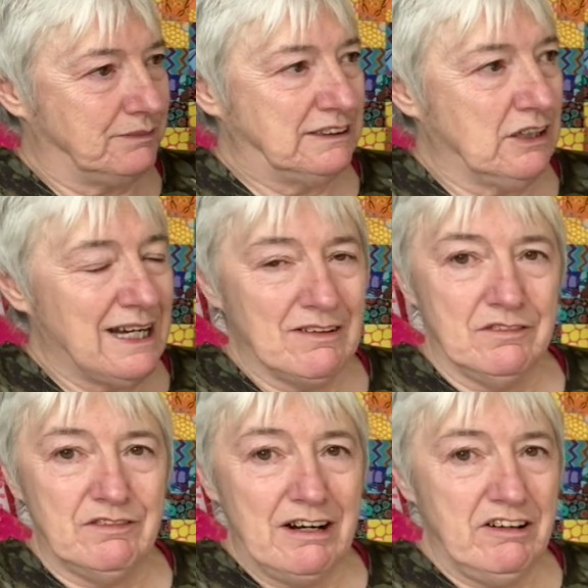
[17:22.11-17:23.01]
It's going to have a
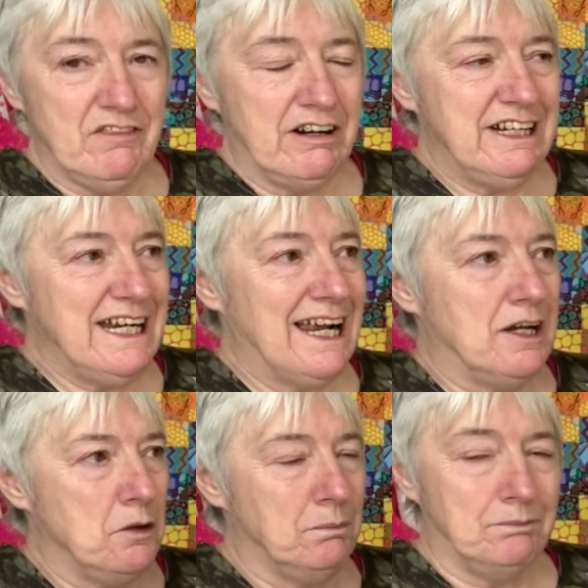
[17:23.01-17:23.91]
very, very
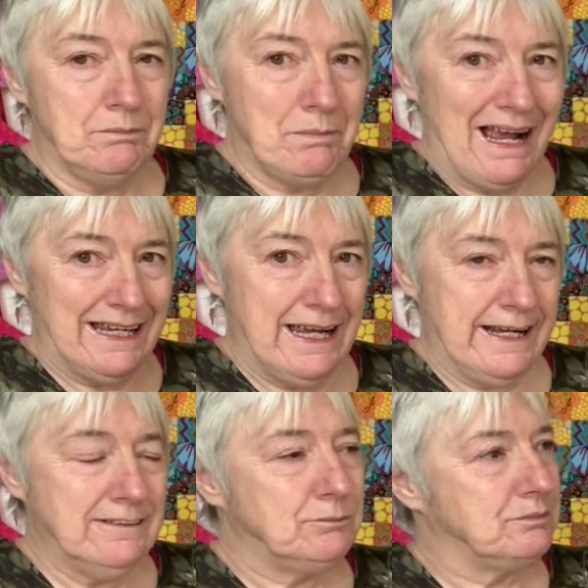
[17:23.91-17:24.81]
yellow
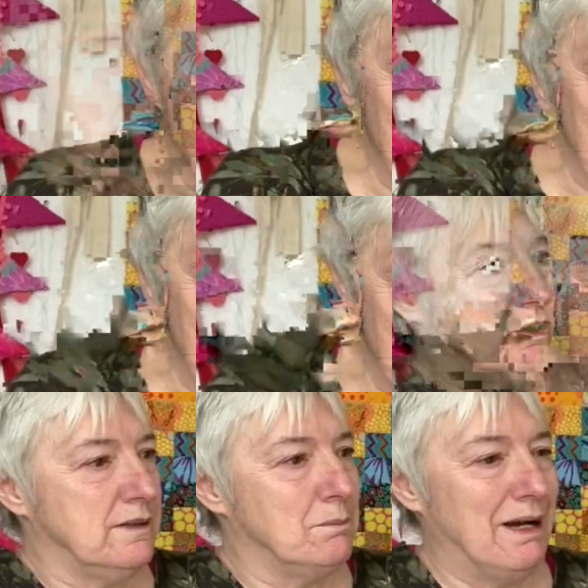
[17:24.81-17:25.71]
backing. I've just
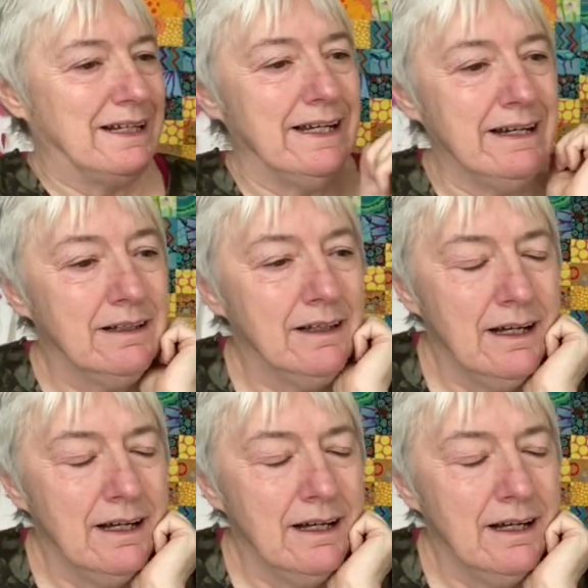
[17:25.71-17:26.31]
ordered the backing.